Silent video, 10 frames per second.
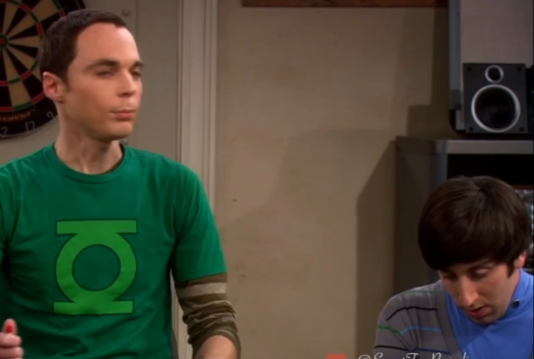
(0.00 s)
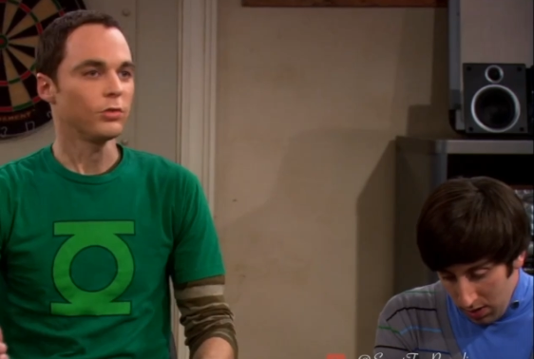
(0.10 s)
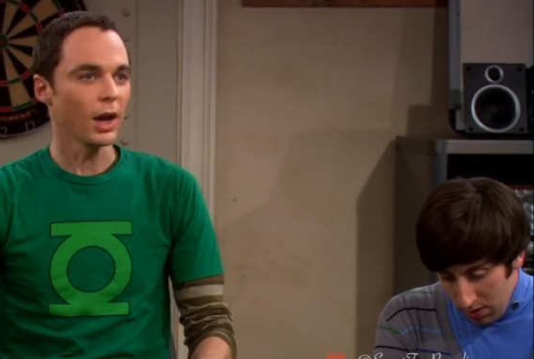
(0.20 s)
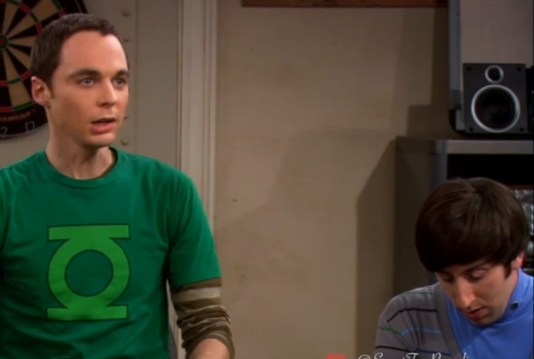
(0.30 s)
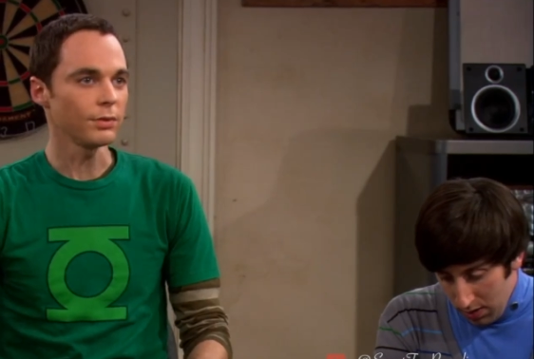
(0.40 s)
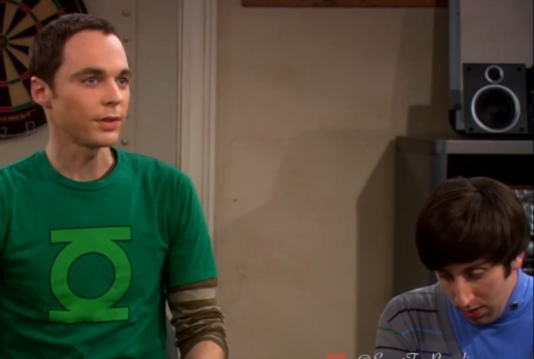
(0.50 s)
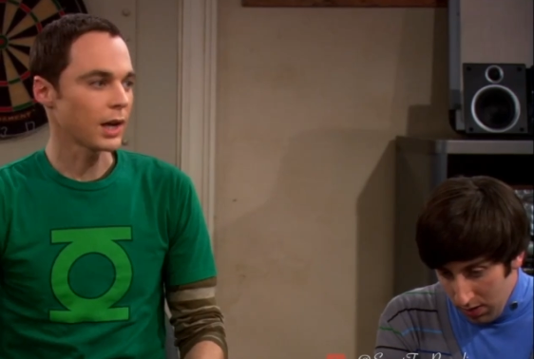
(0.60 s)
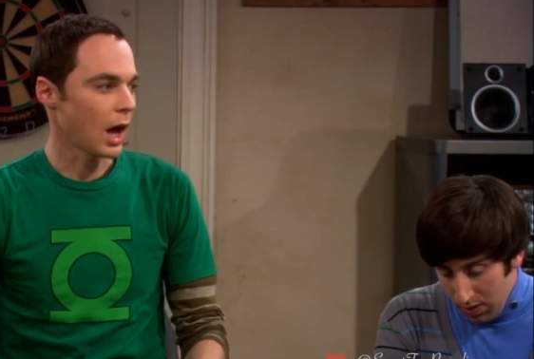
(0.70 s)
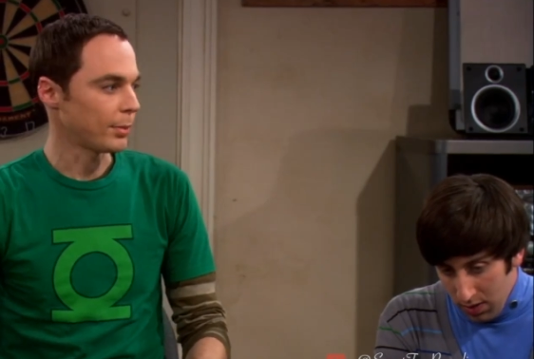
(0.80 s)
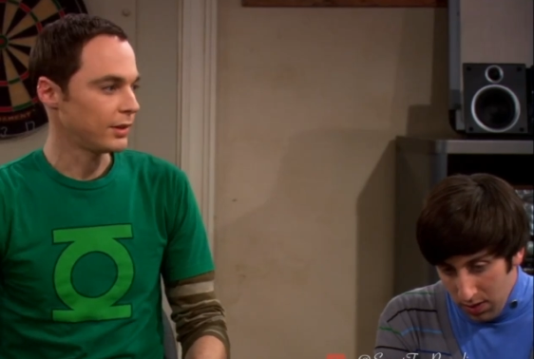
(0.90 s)
Speaker 1: objective of the
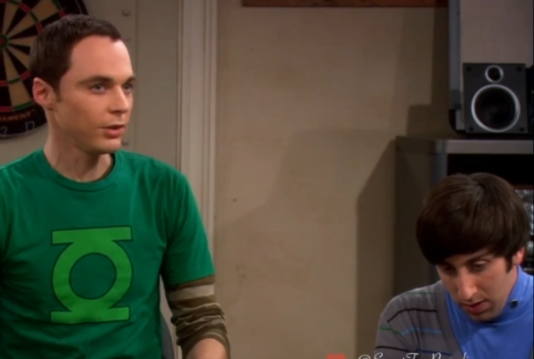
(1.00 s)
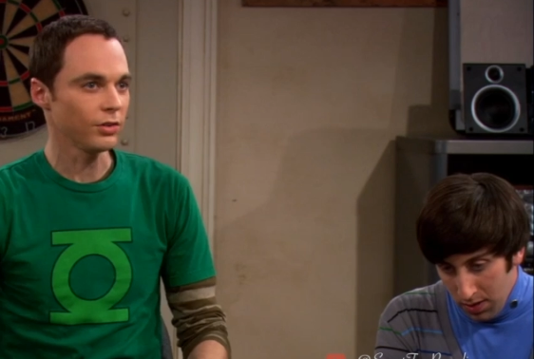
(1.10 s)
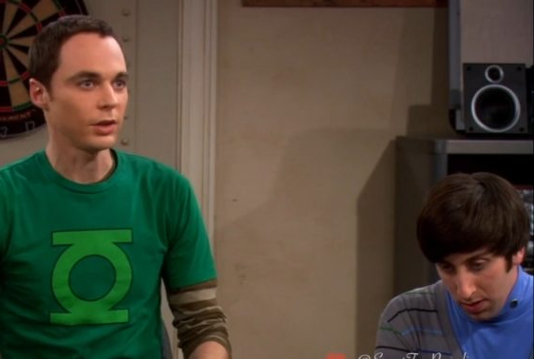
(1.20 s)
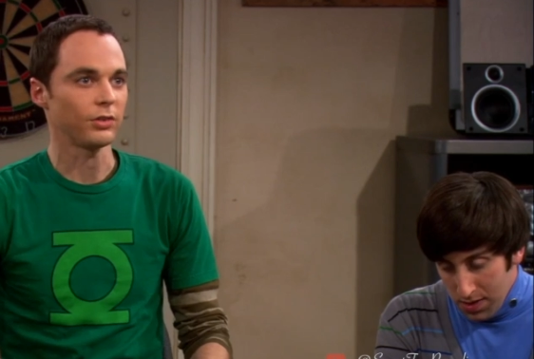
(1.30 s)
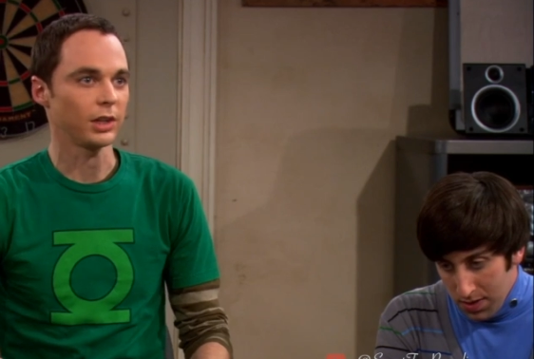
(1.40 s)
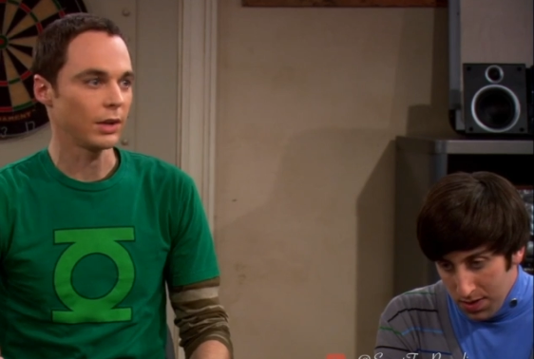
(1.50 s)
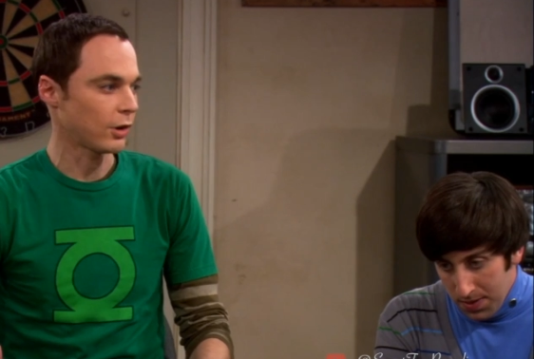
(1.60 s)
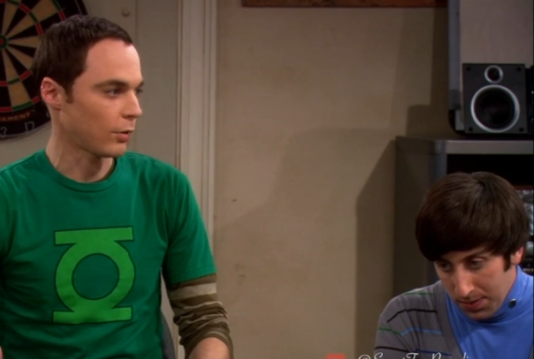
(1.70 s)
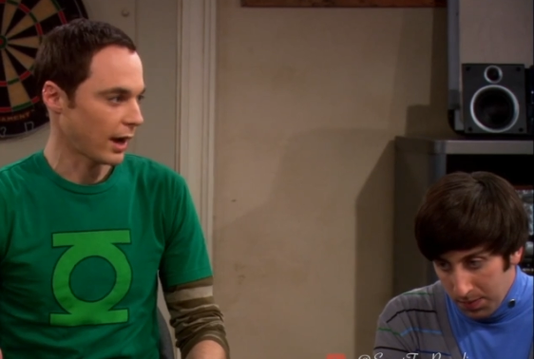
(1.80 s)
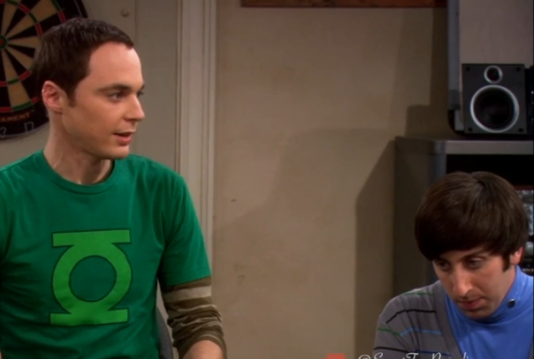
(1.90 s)
competition is to give
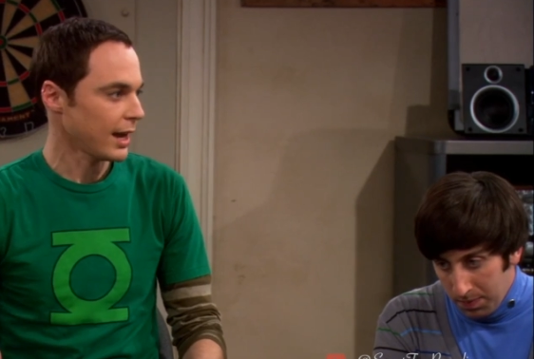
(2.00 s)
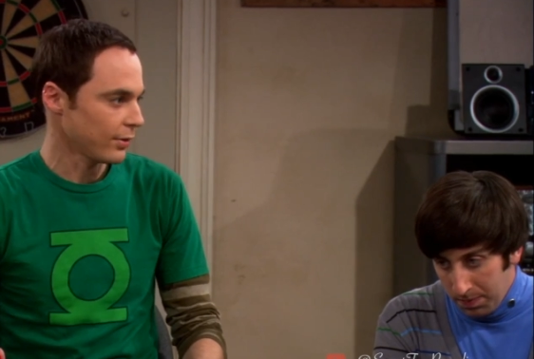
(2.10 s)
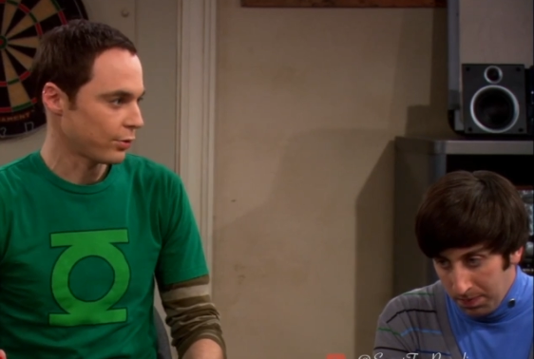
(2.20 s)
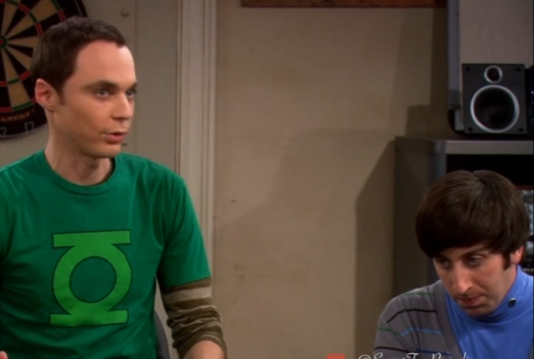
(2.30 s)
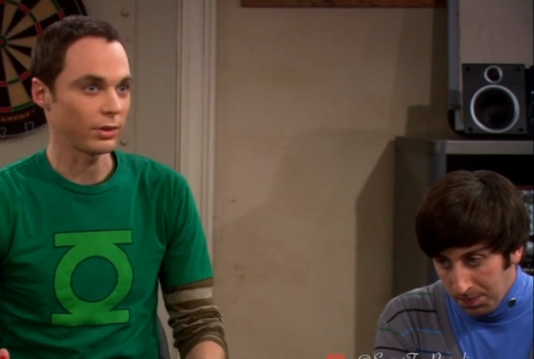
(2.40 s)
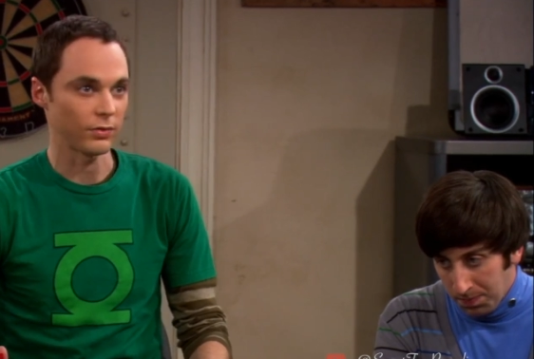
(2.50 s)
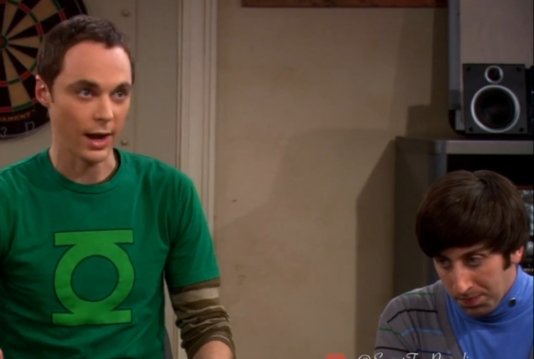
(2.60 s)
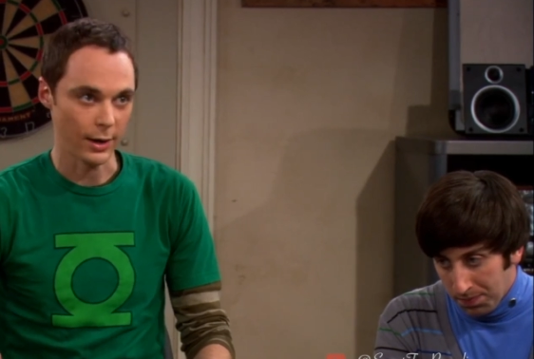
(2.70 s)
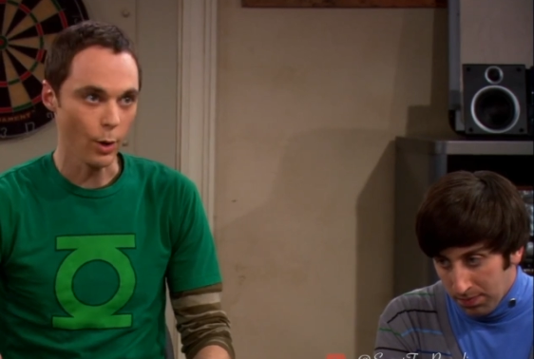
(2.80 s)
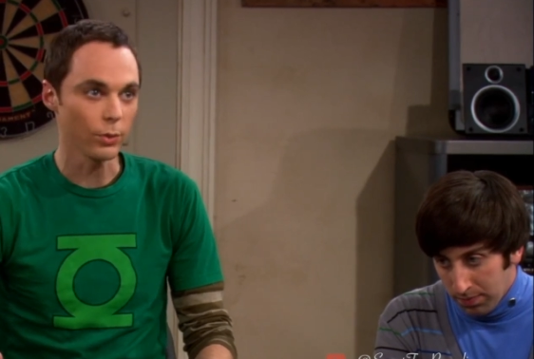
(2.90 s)
correct answers. If I
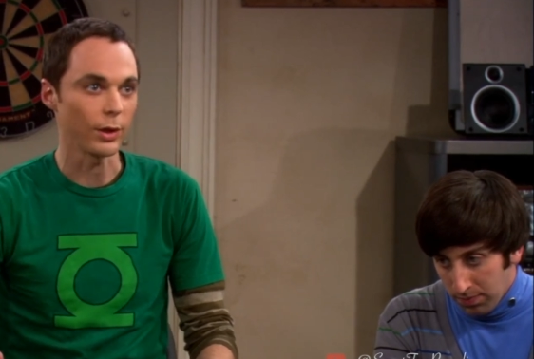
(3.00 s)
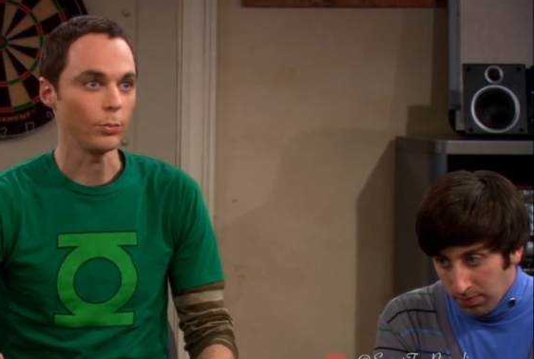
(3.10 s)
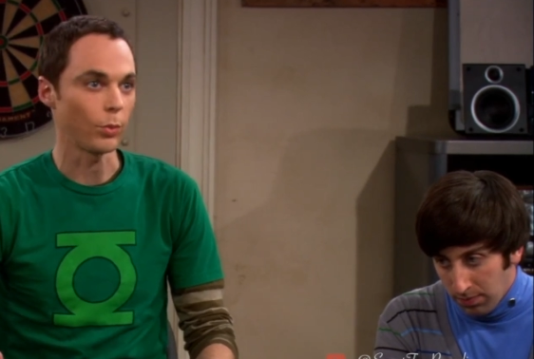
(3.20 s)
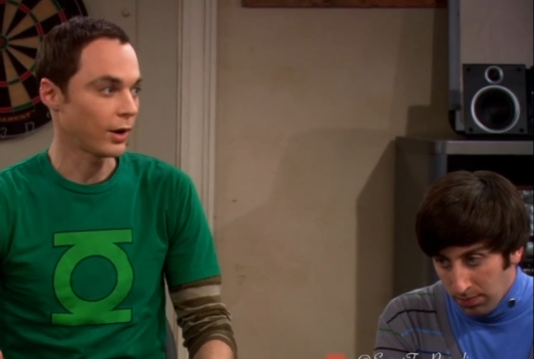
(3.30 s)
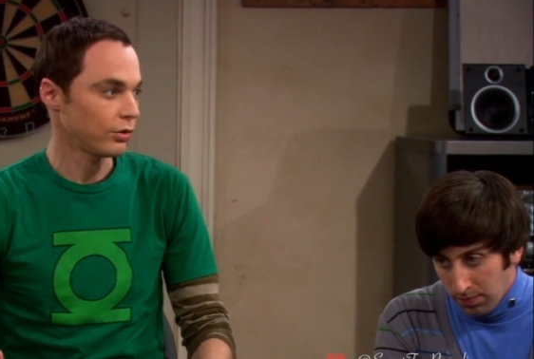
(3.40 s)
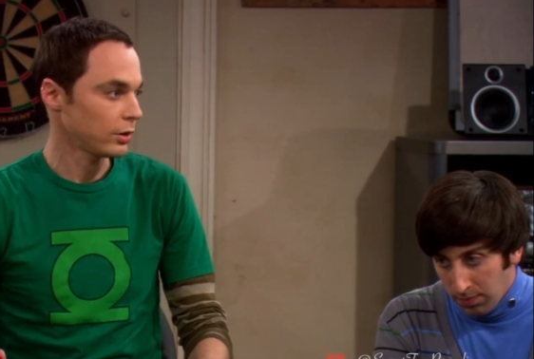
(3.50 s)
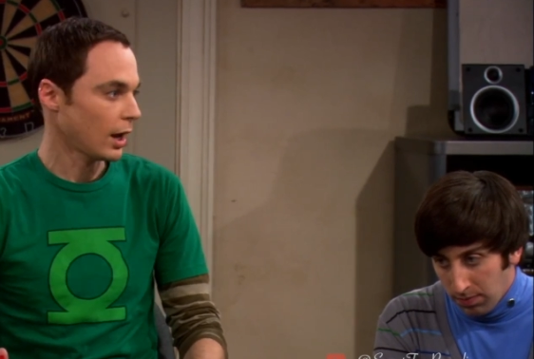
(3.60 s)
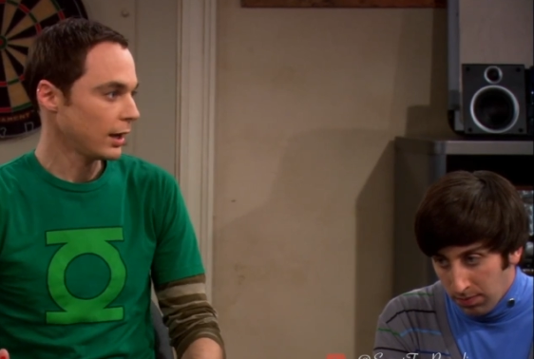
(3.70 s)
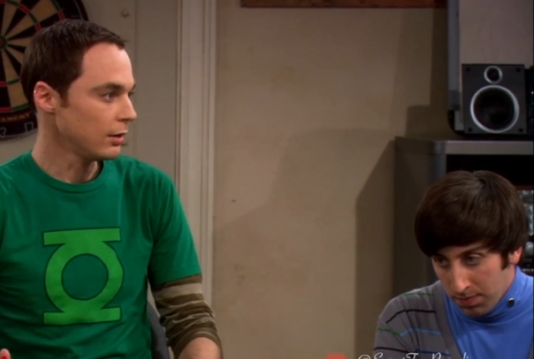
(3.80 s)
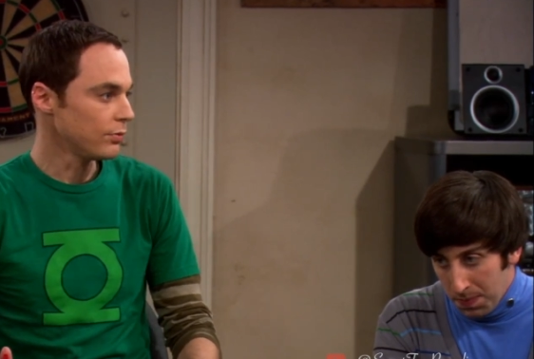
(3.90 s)
know them, why shouldn't
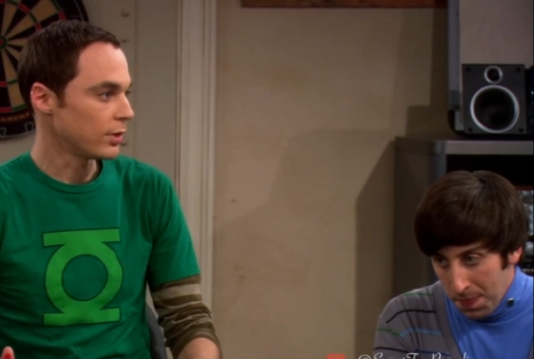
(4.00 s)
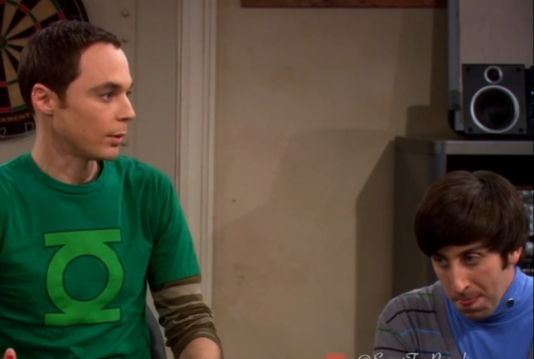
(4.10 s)
I give